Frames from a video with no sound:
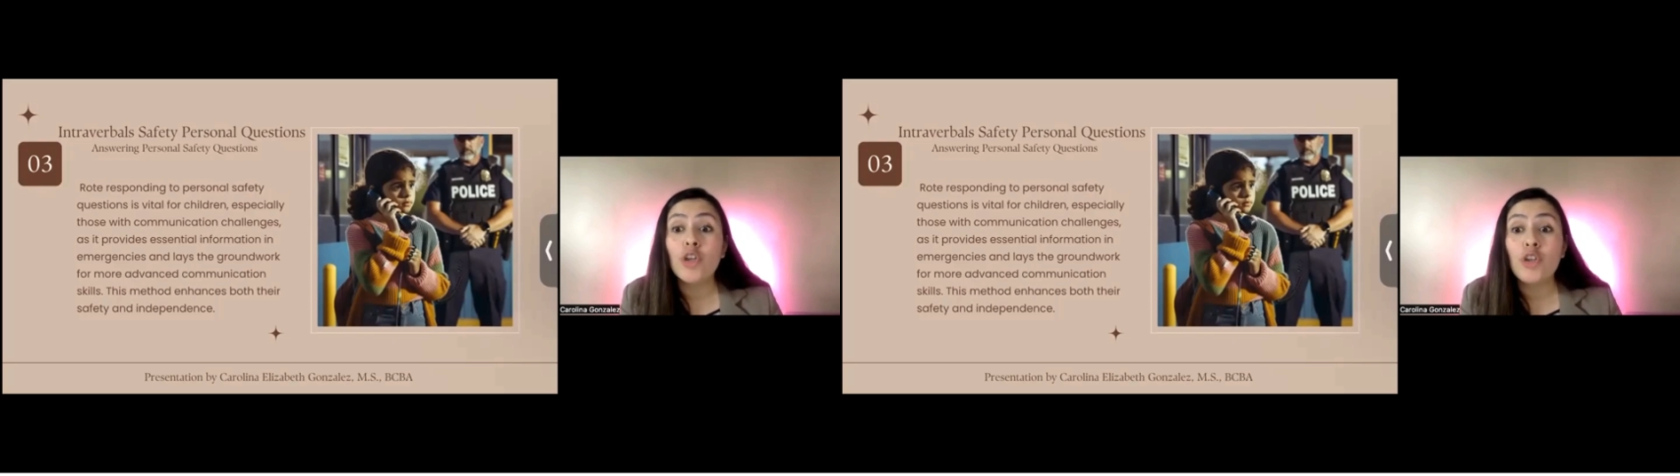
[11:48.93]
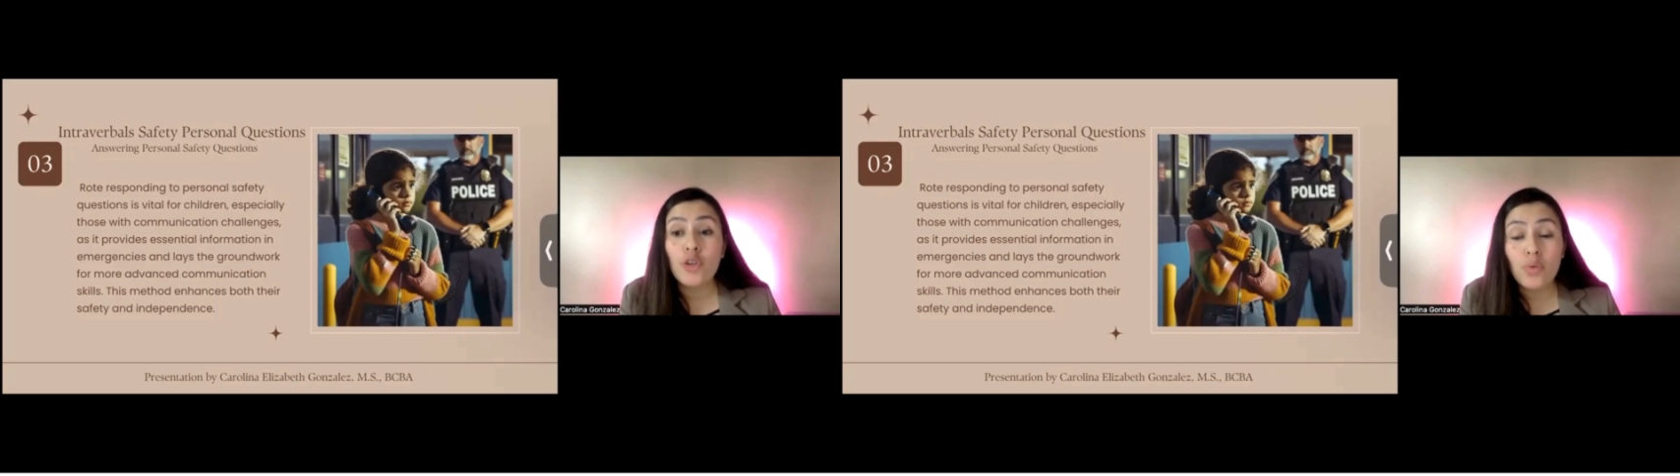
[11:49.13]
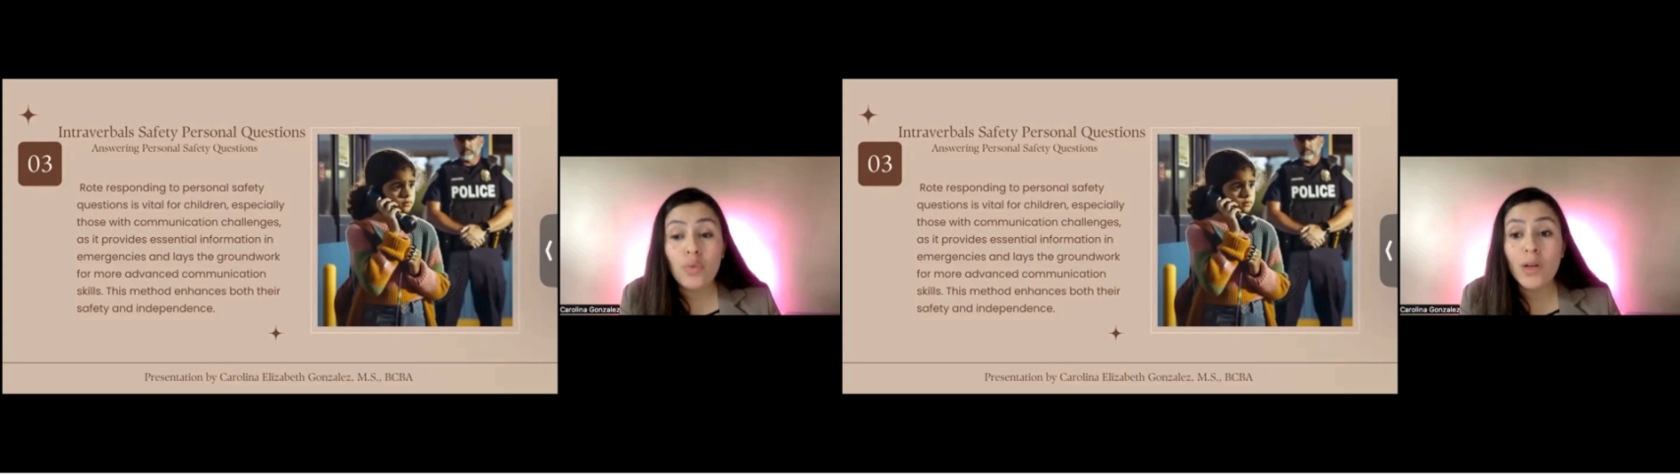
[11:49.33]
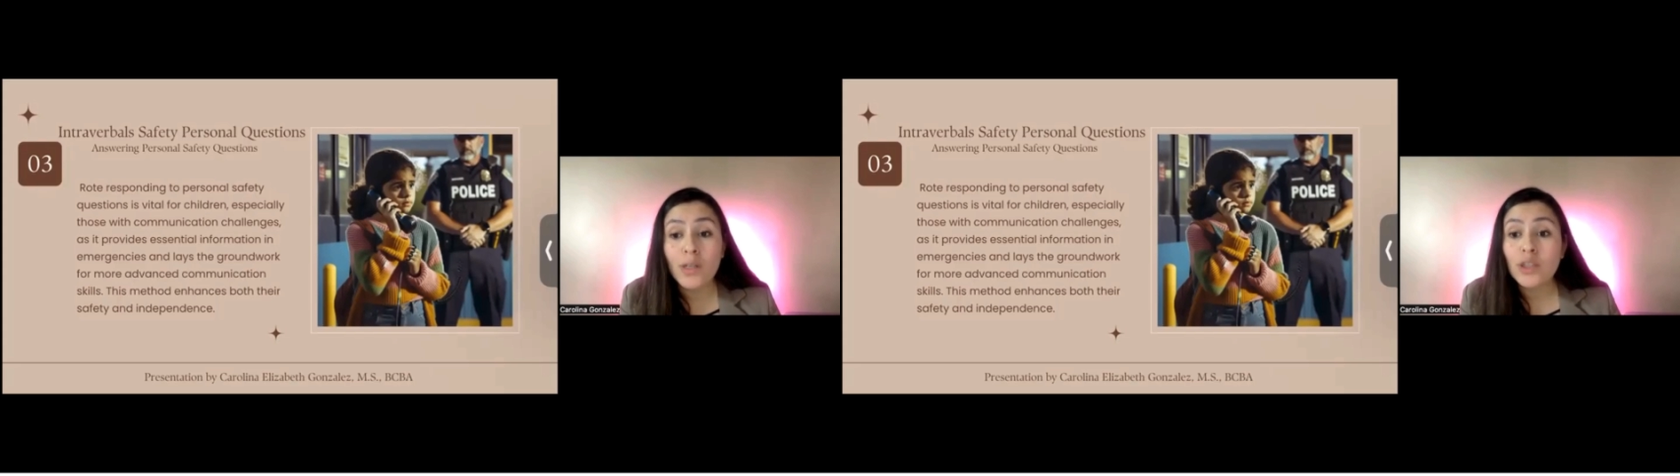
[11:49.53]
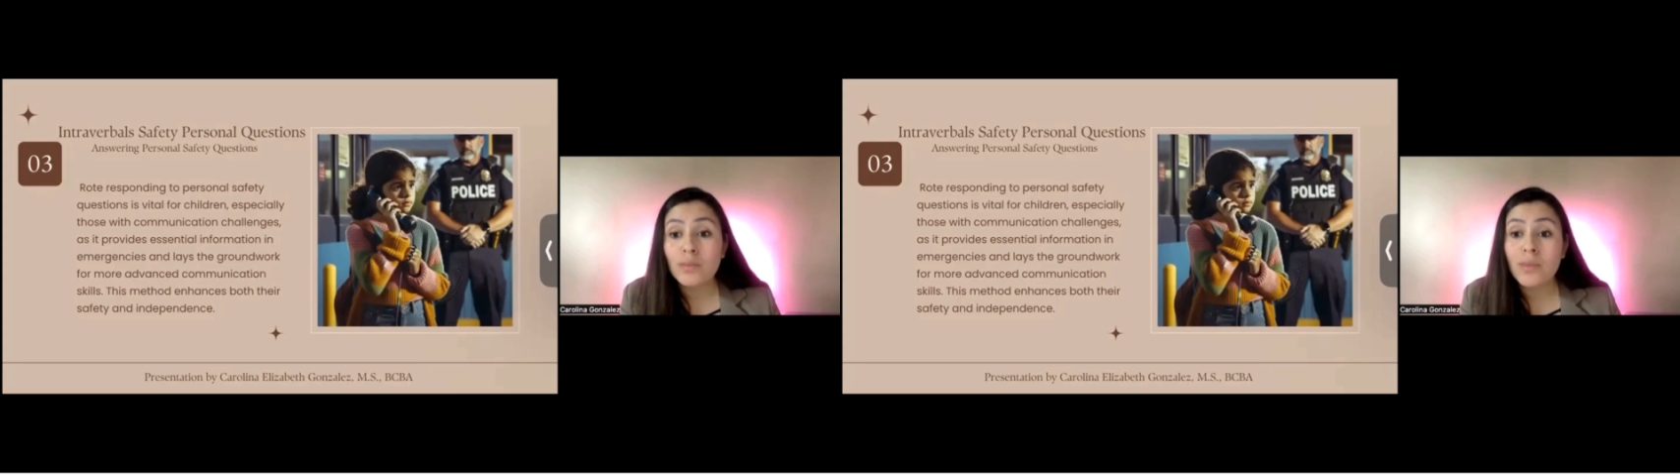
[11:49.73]
You
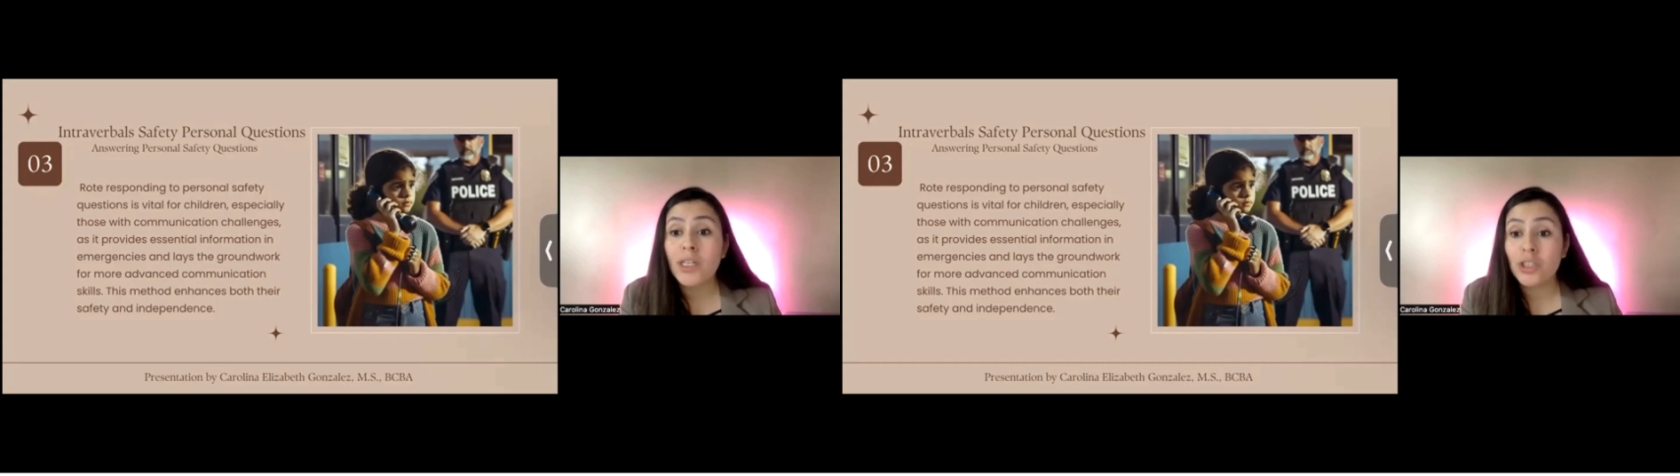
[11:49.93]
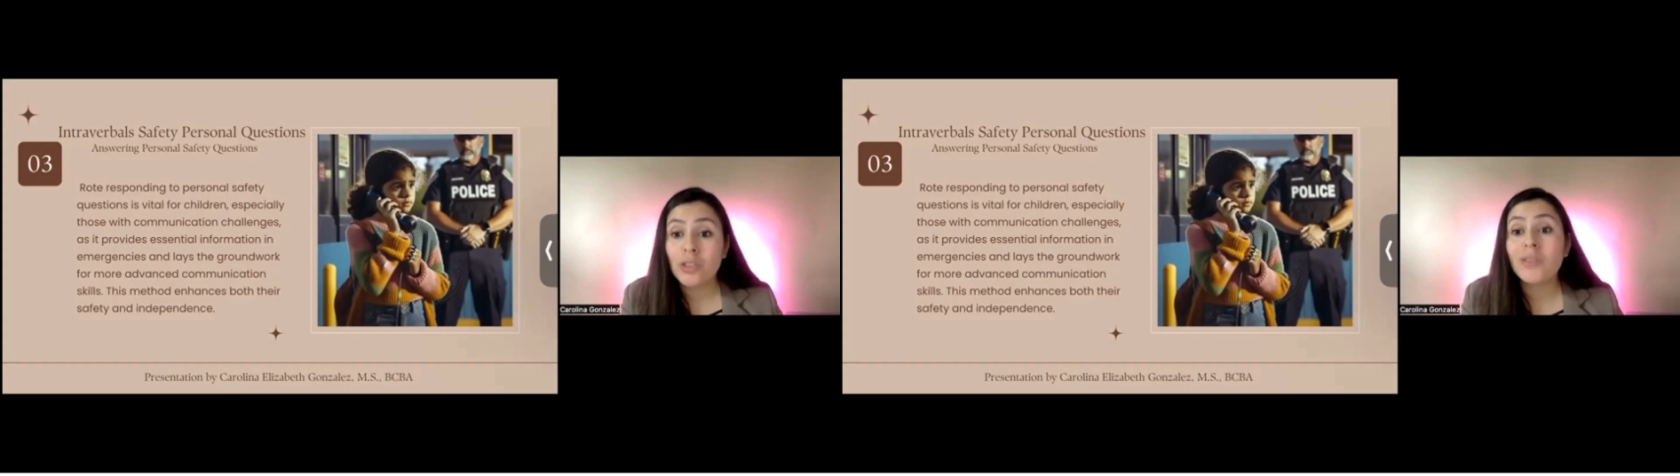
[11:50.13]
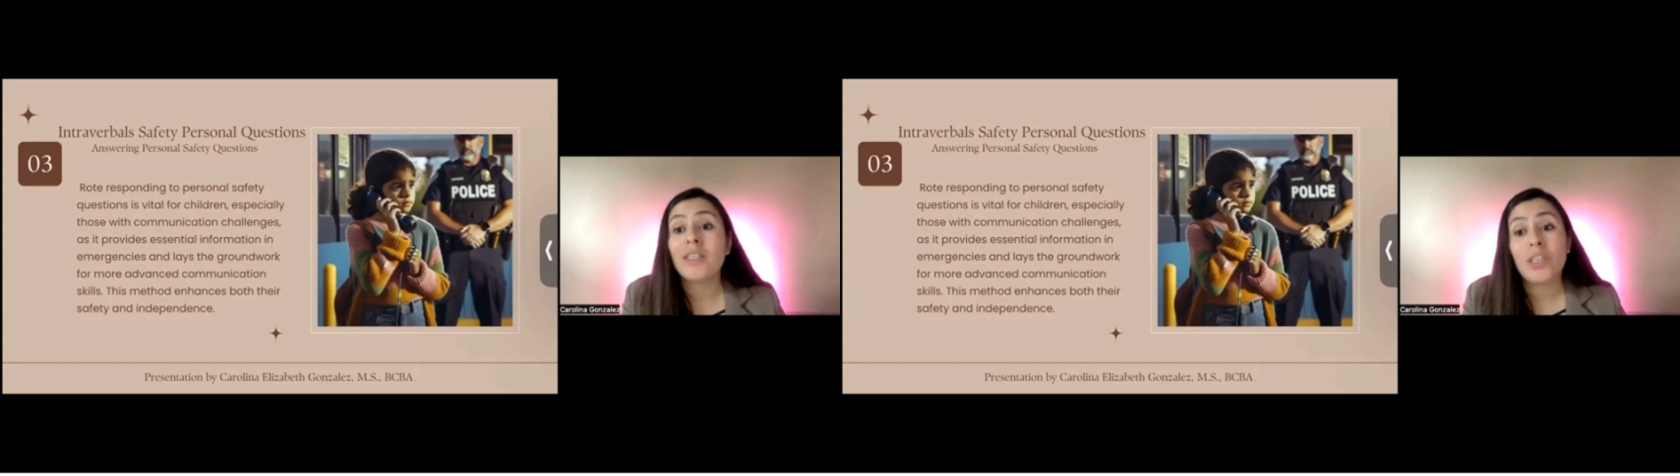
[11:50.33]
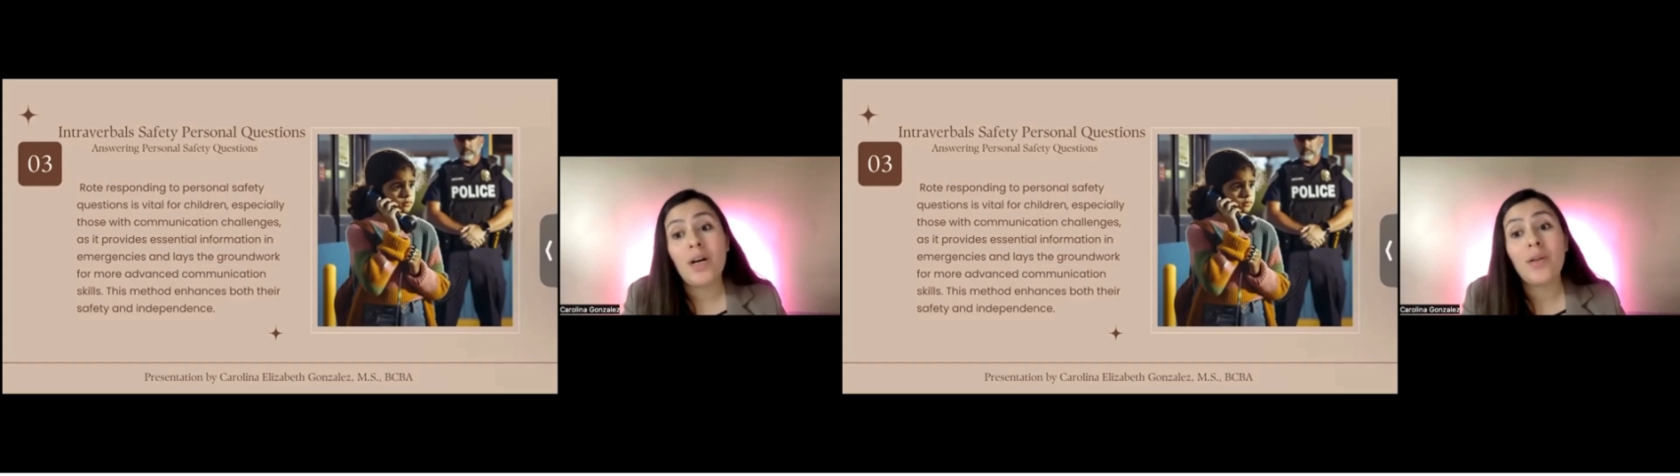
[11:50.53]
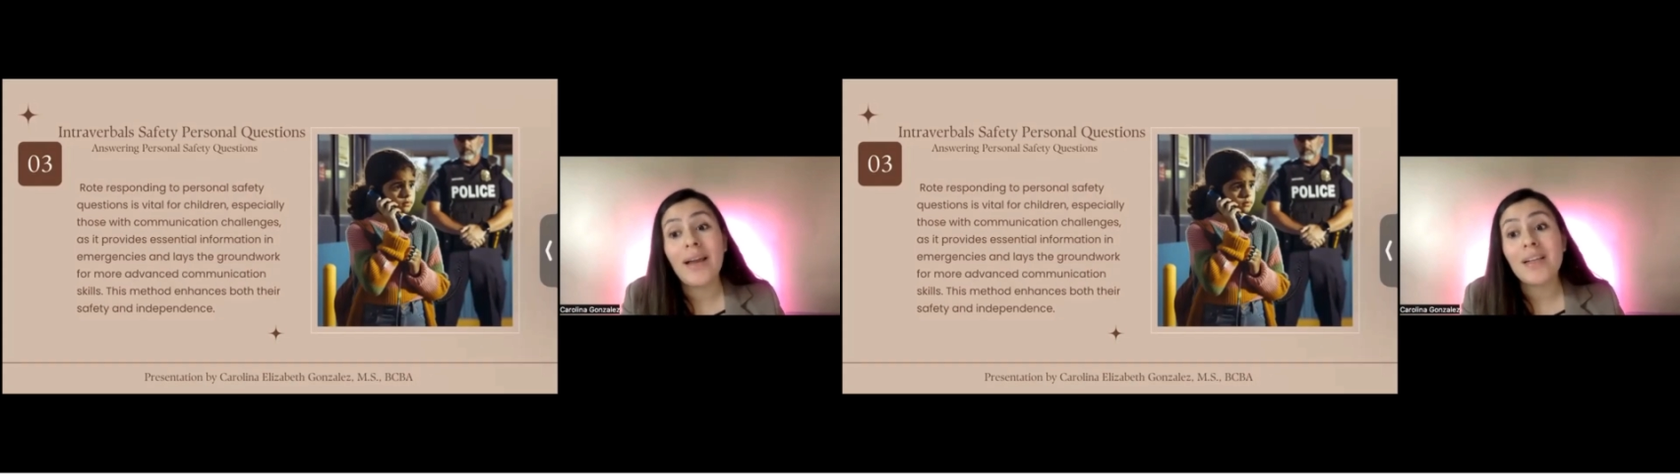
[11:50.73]
want to make sure that
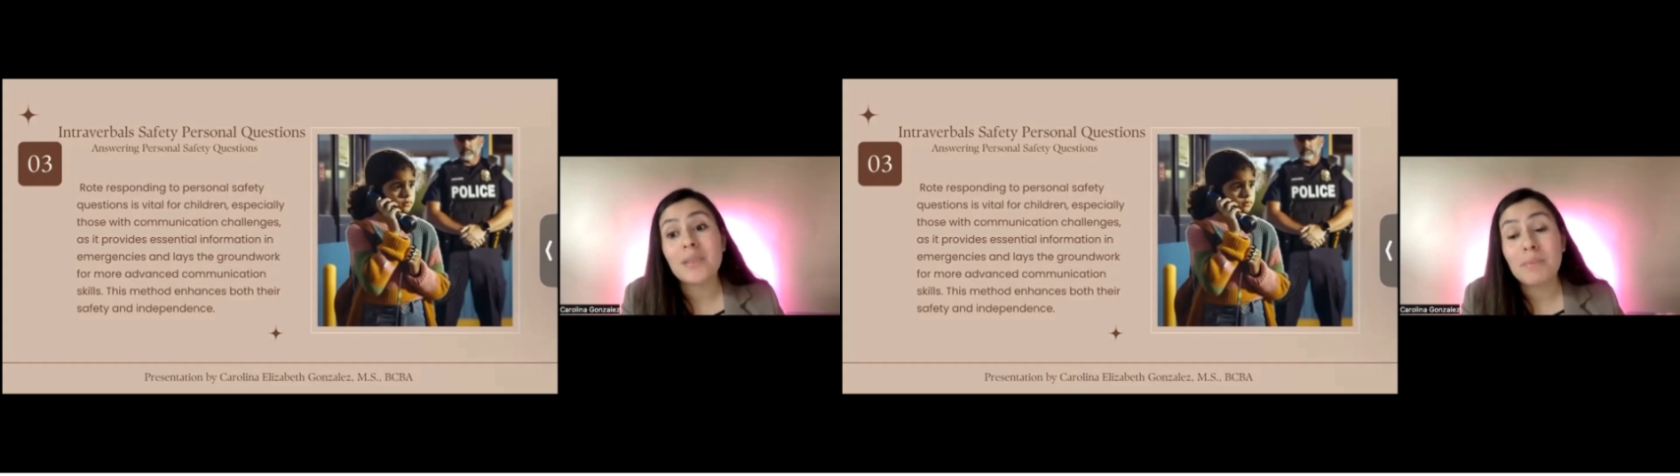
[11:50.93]
child has